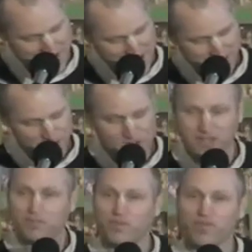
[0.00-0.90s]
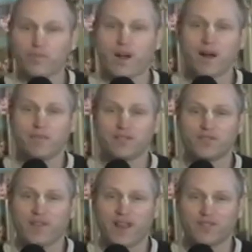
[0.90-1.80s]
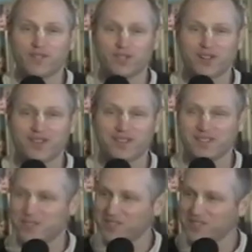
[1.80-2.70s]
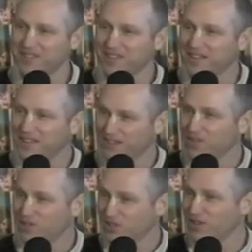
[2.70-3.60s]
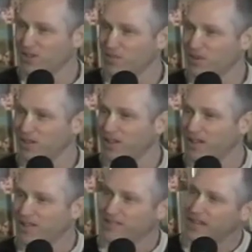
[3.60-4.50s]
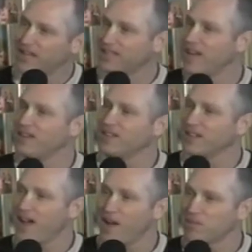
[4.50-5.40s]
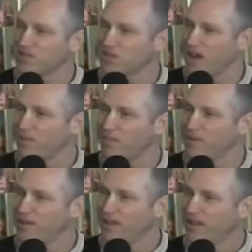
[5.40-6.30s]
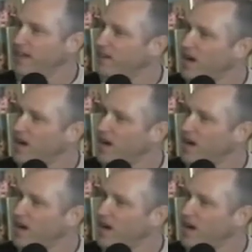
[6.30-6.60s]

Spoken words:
Here's from Prabhupada's favorite shlokas. You know the shloka book? Take it down to the copy shop and